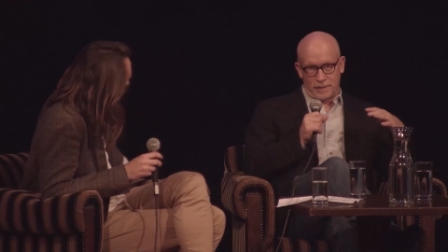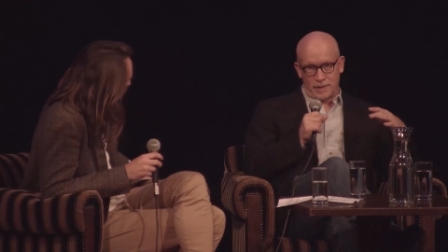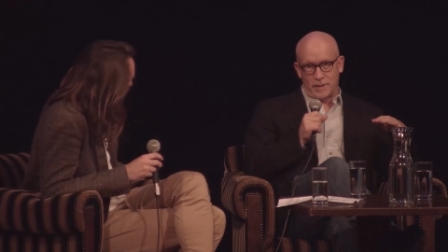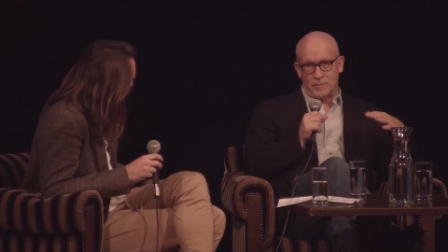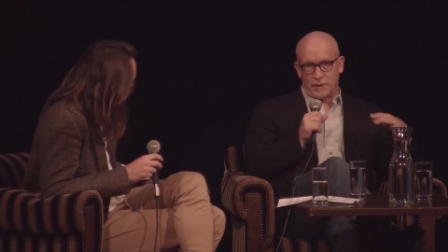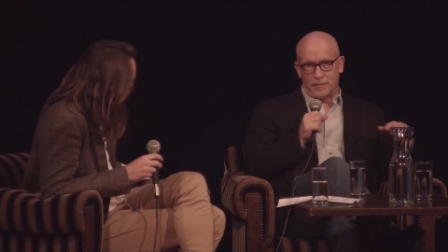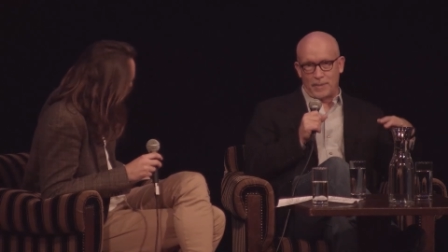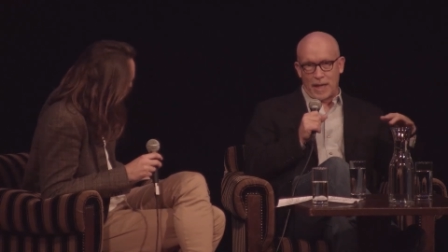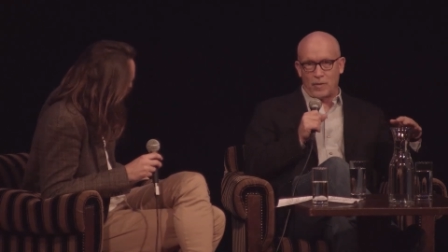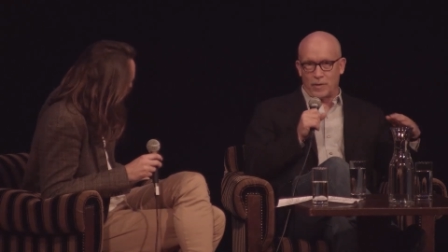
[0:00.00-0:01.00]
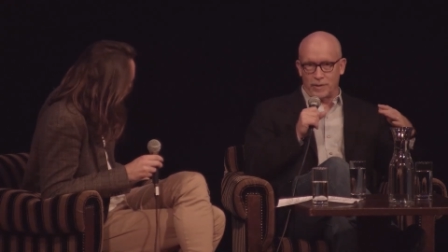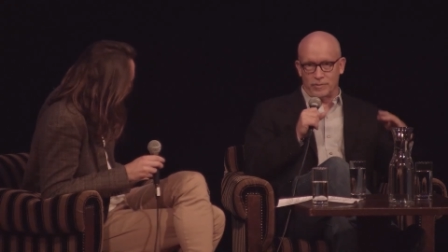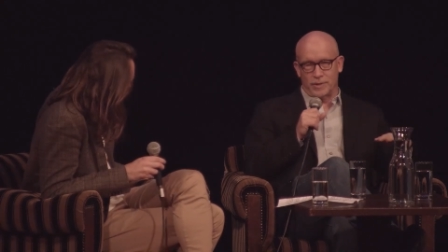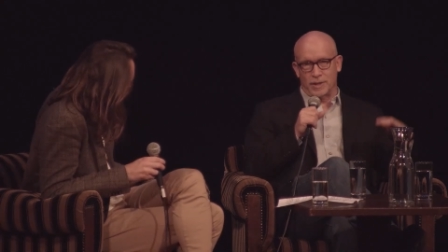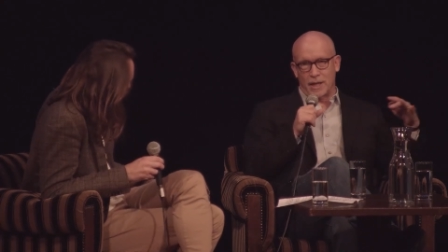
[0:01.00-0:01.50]
the subject of power,
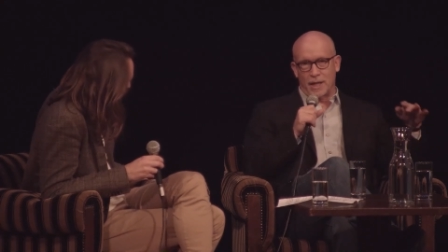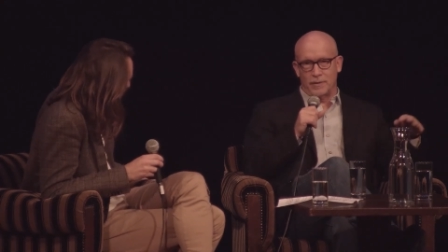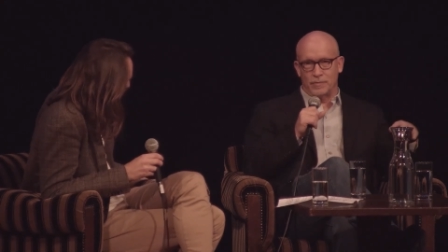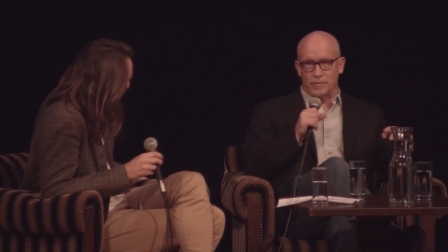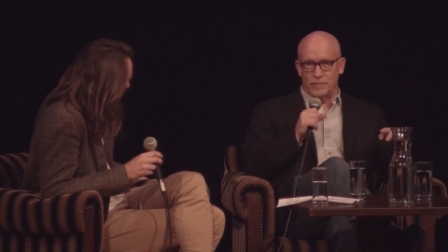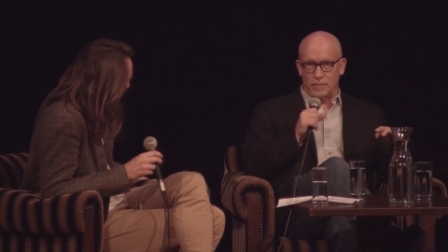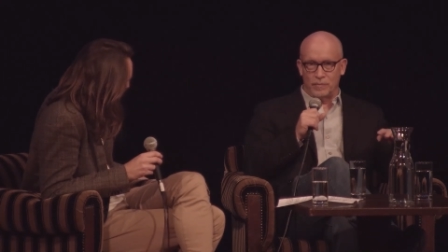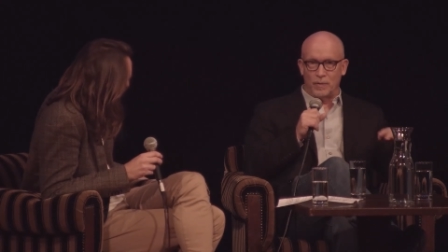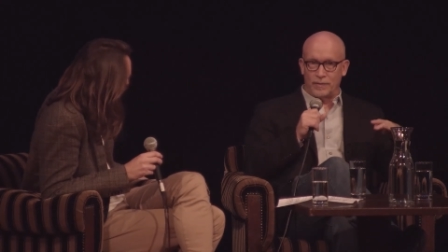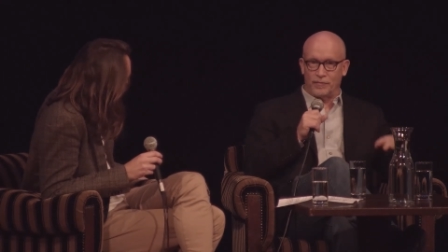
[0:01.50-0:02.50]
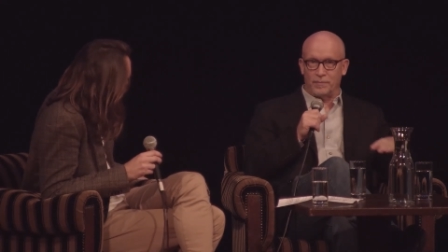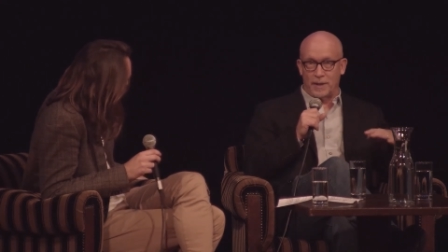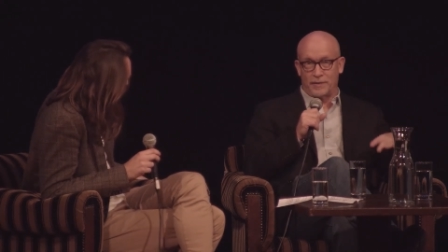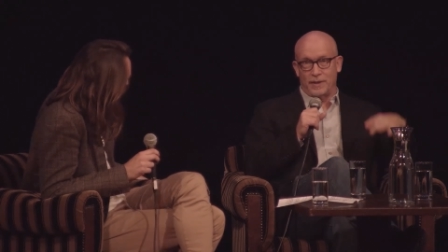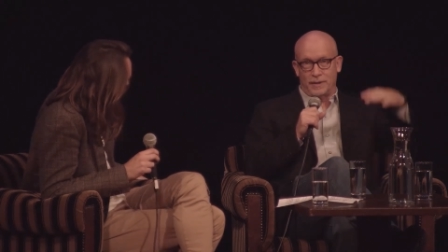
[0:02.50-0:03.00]
here is a guy who went from
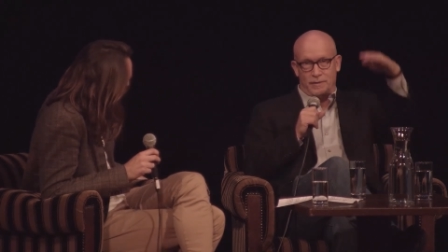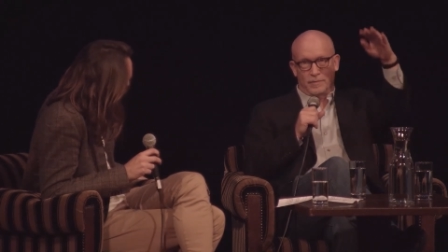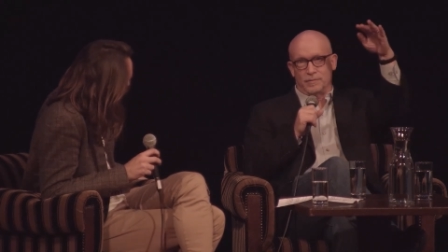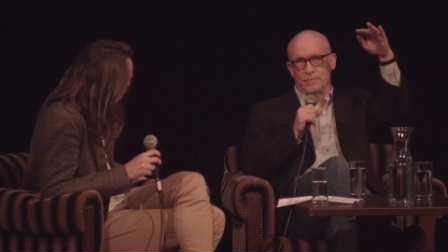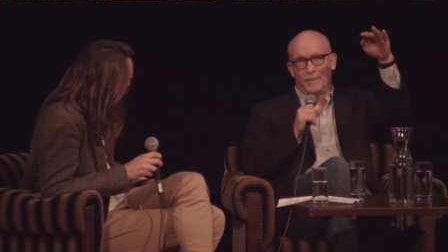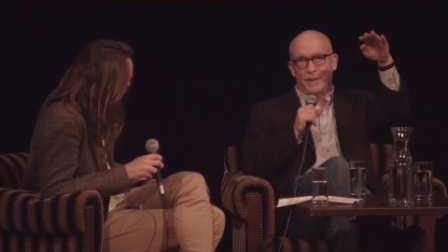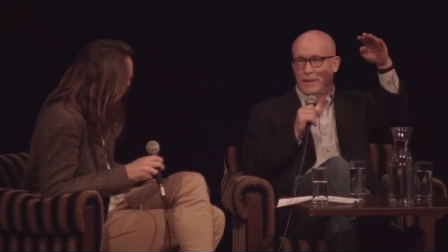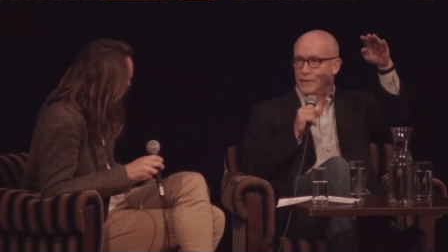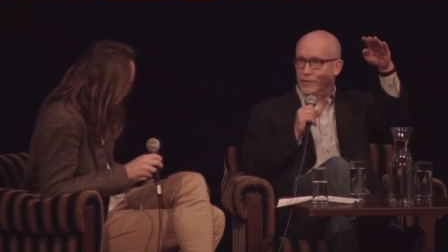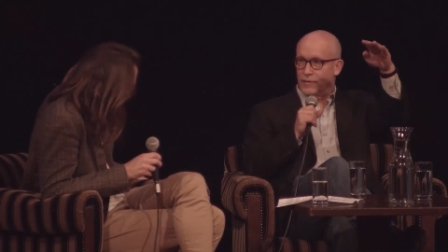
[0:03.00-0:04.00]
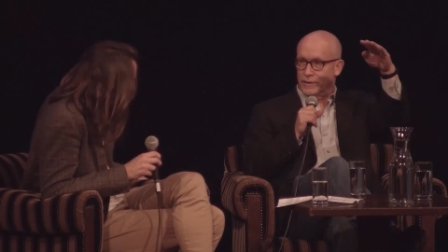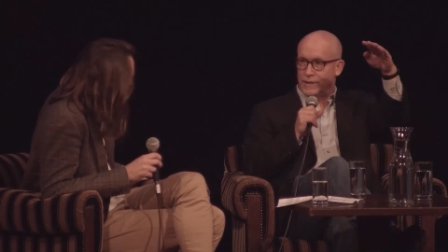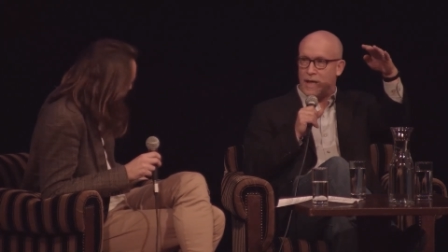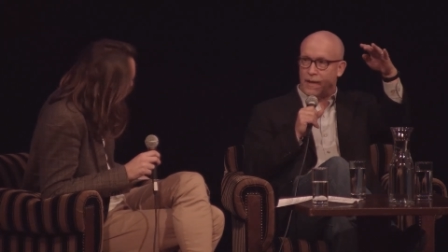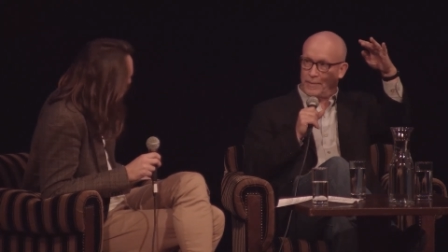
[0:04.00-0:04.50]
nothing to being at the very
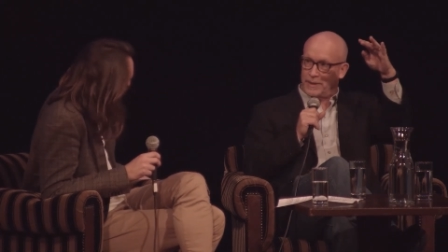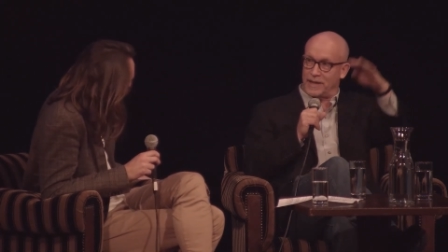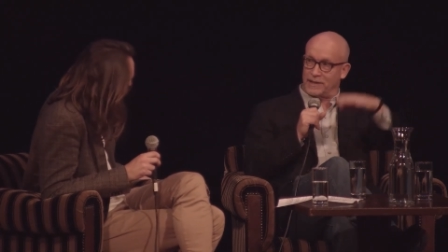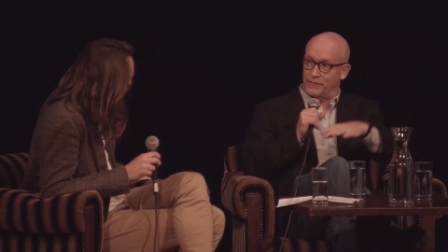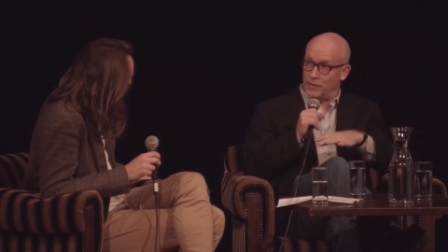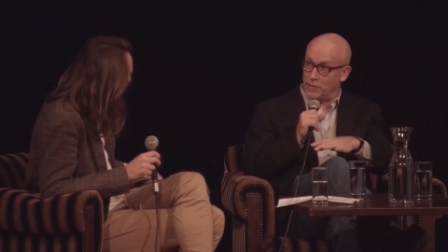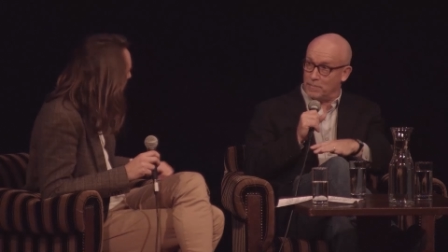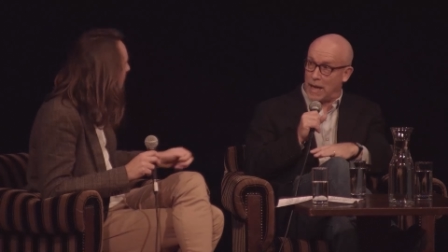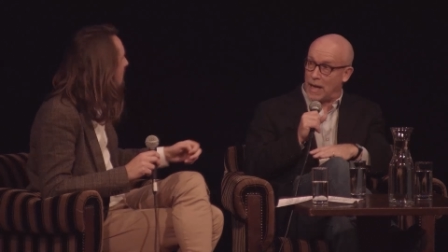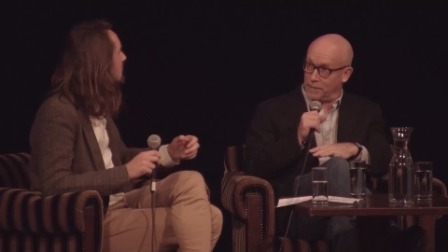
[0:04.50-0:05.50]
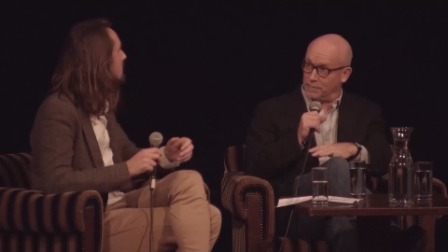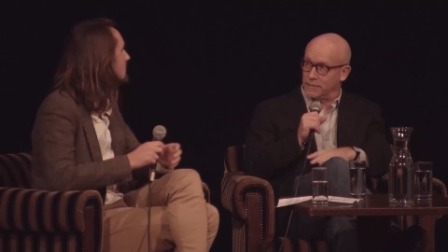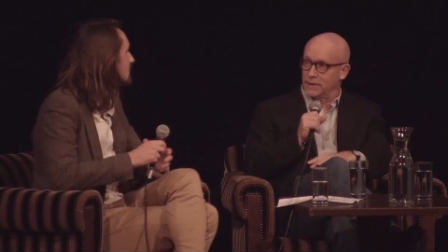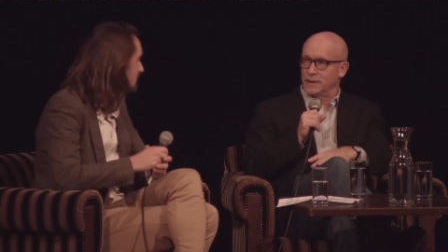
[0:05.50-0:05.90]
top and then at the very bottom,